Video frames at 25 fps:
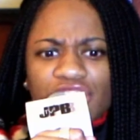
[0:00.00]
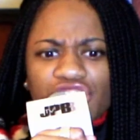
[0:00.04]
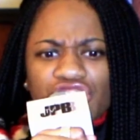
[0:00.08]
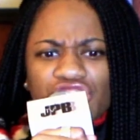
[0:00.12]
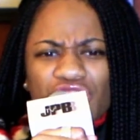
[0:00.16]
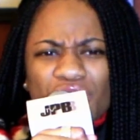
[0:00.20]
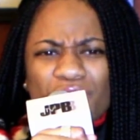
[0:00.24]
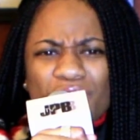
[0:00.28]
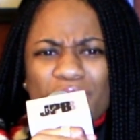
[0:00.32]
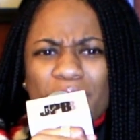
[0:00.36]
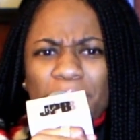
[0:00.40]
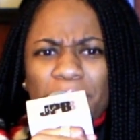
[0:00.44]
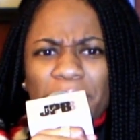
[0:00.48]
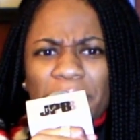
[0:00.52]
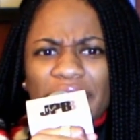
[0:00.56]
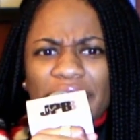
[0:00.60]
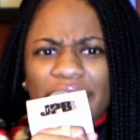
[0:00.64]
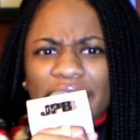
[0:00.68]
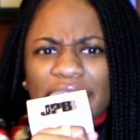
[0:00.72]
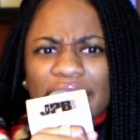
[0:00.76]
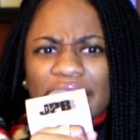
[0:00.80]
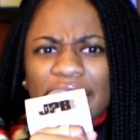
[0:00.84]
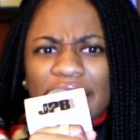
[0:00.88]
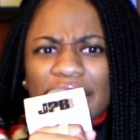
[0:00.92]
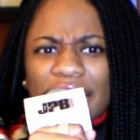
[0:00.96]
this show. I'm
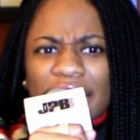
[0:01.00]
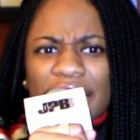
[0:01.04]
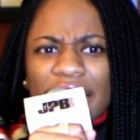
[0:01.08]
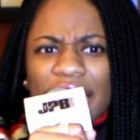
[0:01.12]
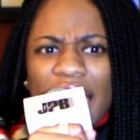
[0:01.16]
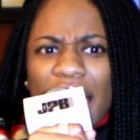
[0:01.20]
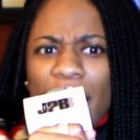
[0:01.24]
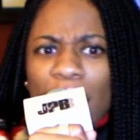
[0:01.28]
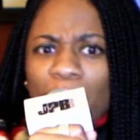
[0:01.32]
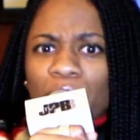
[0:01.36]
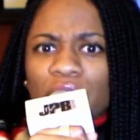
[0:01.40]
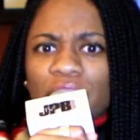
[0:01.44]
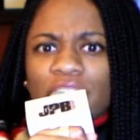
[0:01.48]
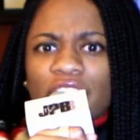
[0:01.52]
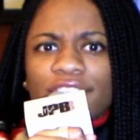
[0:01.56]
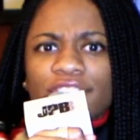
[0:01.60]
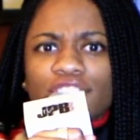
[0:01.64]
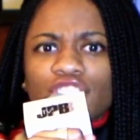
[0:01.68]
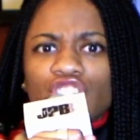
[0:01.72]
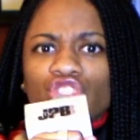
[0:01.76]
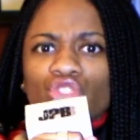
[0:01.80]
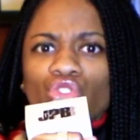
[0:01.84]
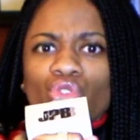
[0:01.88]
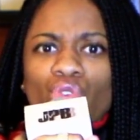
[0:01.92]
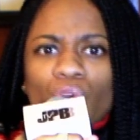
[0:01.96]
like, I would love
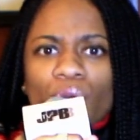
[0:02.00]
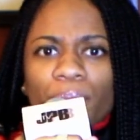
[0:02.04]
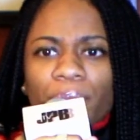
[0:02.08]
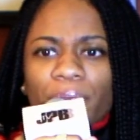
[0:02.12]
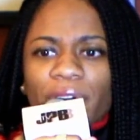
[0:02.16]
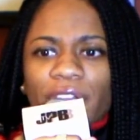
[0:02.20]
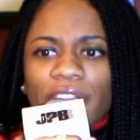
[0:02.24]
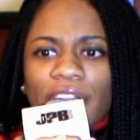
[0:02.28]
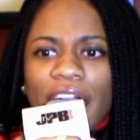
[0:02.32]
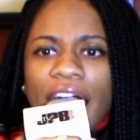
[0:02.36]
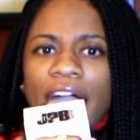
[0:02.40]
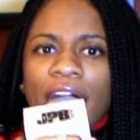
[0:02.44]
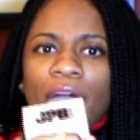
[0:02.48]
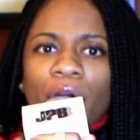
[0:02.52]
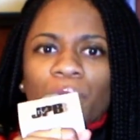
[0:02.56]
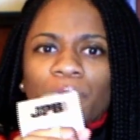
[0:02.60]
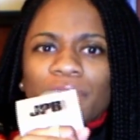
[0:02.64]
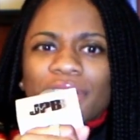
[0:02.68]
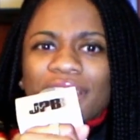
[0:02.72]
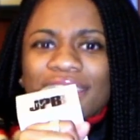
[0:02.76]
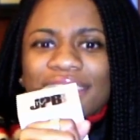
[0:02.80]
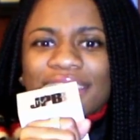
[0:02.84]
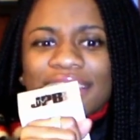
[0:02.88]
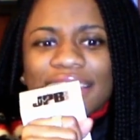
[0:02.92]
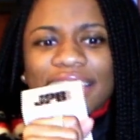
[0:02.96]
to do it, but how are
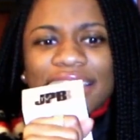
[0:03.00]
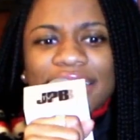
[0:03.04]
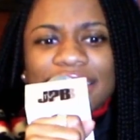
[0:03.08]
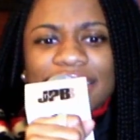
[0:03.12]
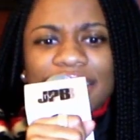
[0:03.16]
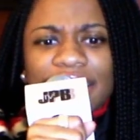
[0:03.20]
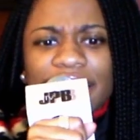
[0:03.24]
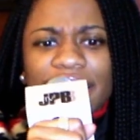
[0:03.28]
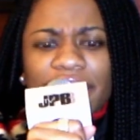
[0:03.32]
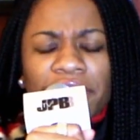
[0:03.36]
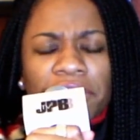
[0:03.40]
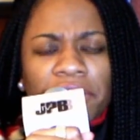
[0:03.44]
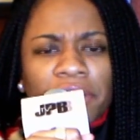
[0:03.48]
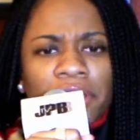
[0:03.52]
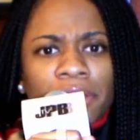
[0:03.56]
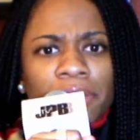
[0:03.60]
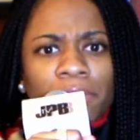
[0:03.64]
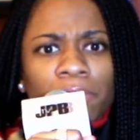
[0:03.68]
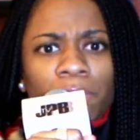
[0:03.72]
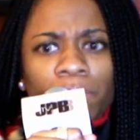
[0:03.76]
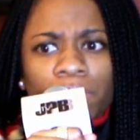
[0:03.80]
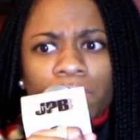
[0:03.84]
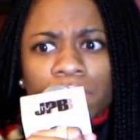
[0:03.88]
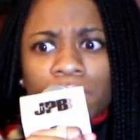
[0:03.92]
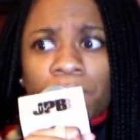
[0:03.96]
we gonna get there?
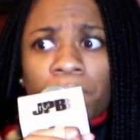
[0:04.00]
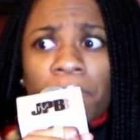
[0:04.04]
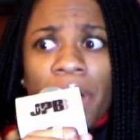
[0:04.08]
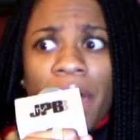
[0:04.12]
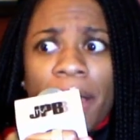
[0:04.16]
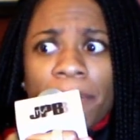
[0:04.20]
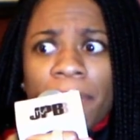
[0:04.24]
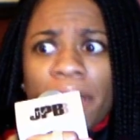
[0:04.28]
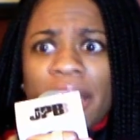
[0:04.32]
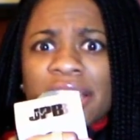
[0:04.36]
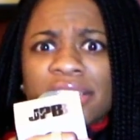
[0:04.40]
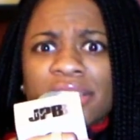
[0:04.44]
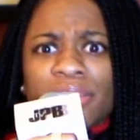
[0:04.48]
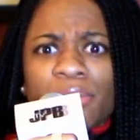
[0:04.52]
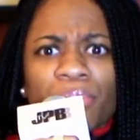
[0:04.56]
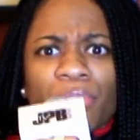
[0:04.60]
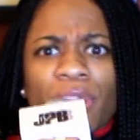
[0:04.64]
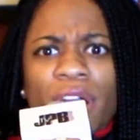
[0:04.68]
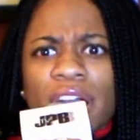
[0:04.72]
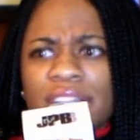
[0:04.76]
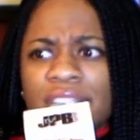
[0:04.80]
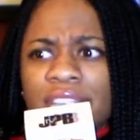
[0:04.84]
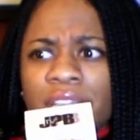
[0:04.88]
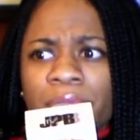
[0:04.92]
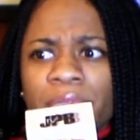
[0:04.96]
And by my
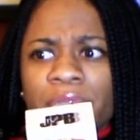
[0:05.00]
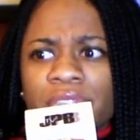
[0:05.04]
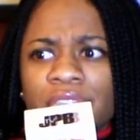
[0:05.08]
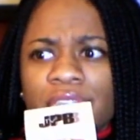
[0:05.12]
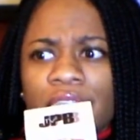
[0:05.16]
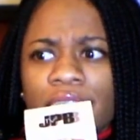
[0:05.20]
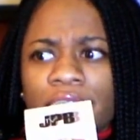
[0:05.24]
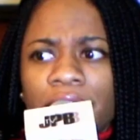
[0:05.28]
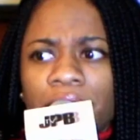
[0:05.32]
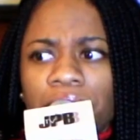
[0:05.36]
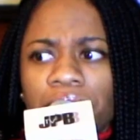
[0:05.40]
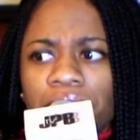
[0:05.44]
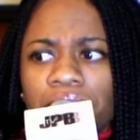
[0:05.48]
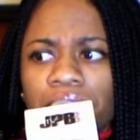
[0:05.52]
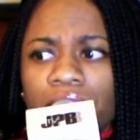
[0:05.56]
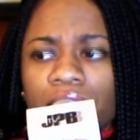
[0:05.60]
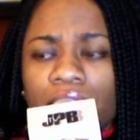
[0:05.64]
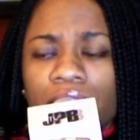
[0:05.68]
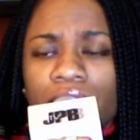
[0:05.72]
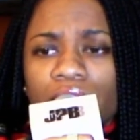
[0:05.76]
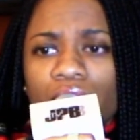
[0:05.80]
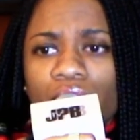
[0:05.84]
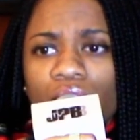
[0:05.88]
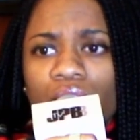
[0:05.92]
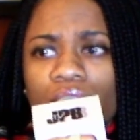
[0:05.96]
surprise, he was like,
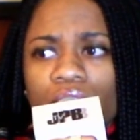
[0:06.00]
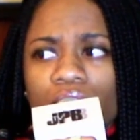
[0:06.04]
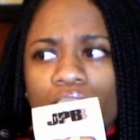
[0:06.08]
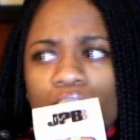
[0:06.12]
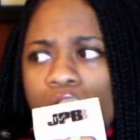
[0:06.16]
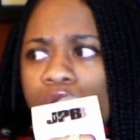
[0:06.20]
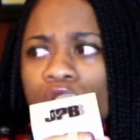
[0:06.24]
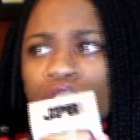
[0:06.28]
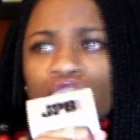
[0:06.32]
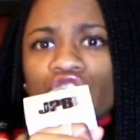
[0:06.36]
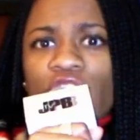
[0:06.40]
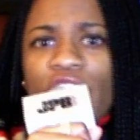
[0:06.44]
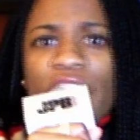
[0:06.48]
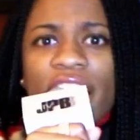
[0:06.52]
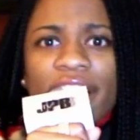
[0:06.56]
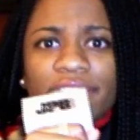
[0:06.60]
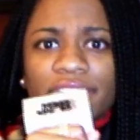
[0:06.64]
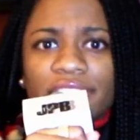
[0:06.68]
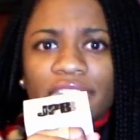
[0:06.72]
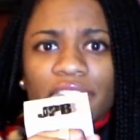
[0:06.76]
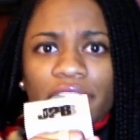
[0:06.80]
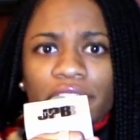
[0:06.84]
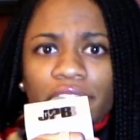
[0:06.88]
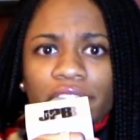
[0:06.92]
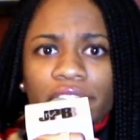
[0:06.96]
we'll
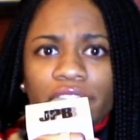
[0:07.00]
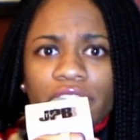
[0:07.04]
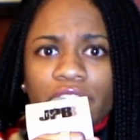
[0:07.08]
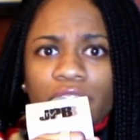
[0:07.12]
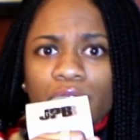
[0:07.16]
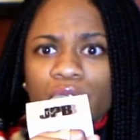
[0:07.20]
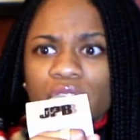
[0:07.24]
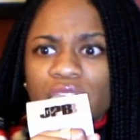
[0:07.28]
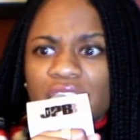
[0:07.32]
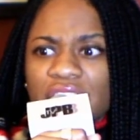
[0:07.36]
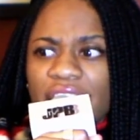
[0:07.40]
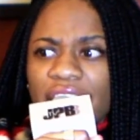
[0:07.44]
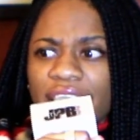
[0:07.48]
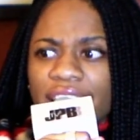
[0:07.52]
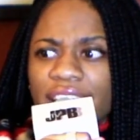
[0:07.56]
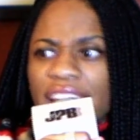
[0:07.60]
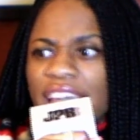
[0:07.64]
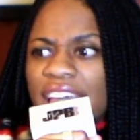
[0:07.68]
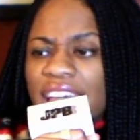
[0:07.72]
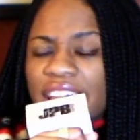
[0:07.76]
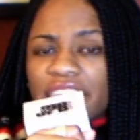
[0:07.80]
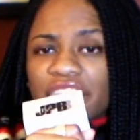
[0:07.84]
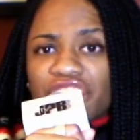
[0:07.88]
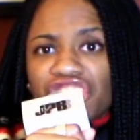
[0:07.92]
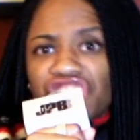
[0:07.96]
drive there. He was like,
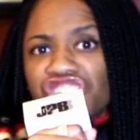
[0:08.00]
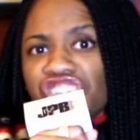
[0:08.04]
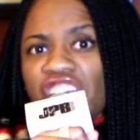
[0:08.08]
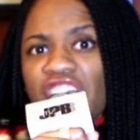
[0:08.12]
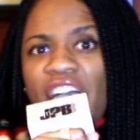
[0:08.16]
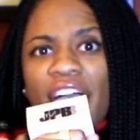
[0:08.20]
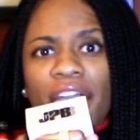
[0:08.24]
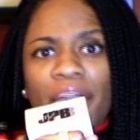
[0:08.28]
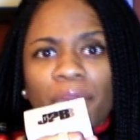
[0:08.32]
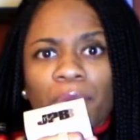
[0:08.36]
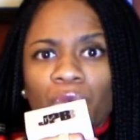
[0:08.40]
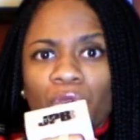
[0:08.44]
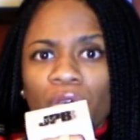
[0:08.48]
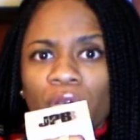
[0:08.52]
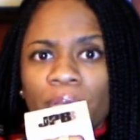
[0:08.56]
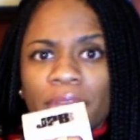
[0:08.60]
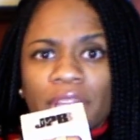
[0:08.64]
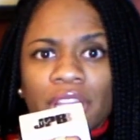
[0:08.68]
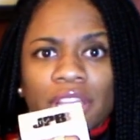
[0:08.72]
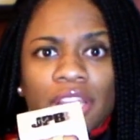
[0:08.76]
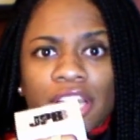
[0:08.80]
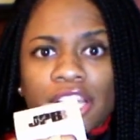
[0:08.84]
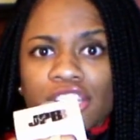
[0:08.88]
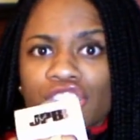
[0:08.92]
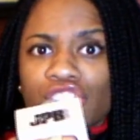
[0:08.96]
get your hype
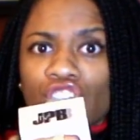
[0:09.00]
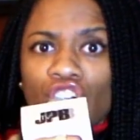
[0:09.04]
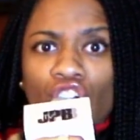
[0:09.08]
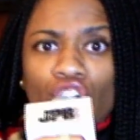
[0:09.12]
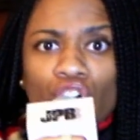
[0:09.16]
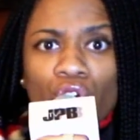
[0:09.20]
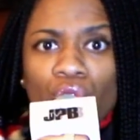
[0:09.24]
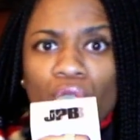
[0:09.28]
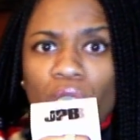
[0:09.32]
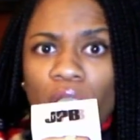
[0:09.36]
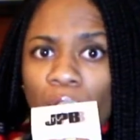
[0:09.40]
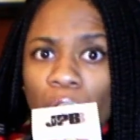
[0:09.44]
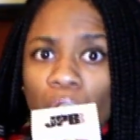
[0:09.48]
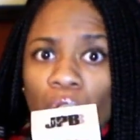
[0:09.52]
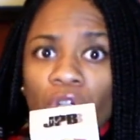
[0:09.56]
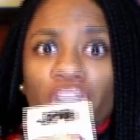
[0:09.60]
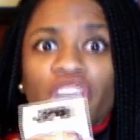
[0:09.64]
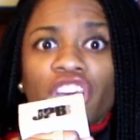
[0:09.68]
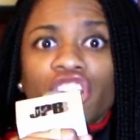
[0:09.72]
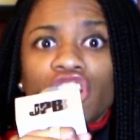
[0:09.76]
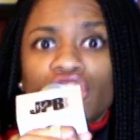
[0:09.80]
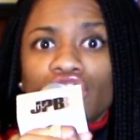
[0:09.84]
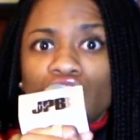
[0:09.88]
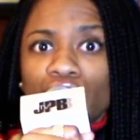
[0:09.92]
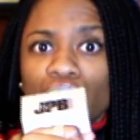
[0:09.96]
woman, let's go, and we're
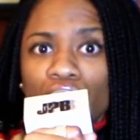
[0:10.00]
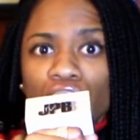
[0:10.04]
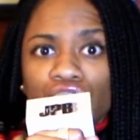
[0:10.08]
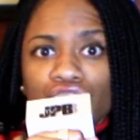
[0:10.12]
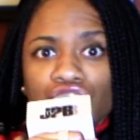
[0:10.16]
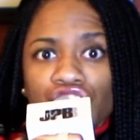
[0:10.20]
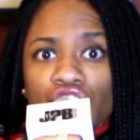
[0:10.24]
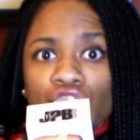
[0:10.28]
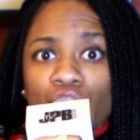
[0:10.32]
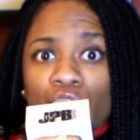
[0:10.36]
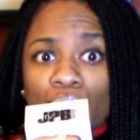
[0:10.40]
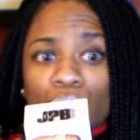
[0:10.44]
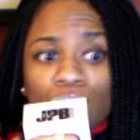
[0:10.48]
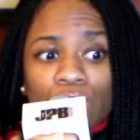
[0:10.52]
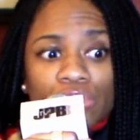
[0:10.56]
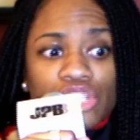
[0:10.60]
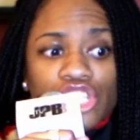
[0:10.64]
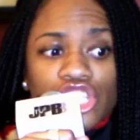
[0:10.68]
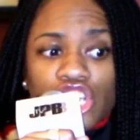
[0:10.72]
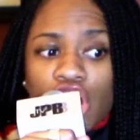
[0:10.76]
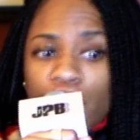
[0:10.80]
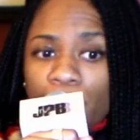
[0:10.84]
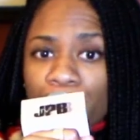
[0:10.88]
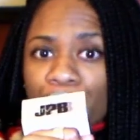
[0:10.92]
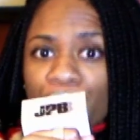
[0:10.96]
gonna do the show.
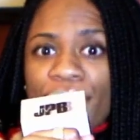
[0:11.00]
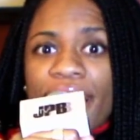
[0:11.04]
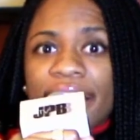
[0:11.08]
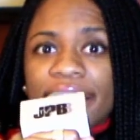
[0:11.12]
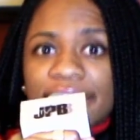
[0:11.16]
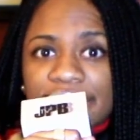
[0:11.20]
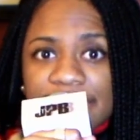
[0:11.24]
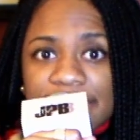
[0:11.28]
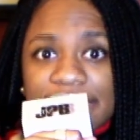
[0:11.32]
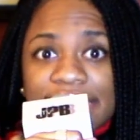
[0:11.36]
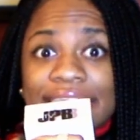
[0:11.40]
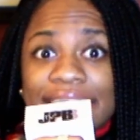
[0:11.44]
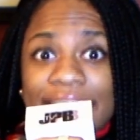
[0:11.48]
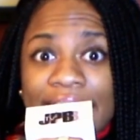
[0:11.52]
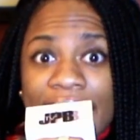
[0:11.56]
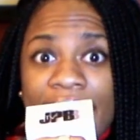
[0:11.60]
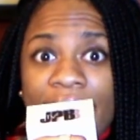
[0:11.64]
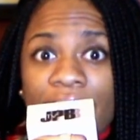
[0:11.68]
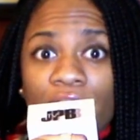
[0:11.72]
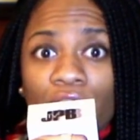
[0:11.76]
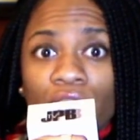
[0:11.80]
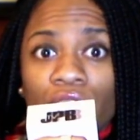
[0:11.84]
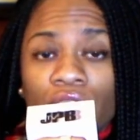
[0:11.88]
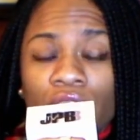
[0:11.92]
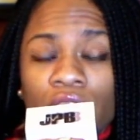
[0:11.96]
Start practicing
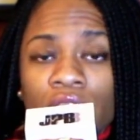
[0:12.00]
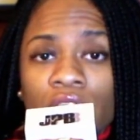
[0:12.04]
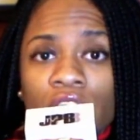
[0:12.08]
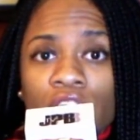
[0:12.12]
now.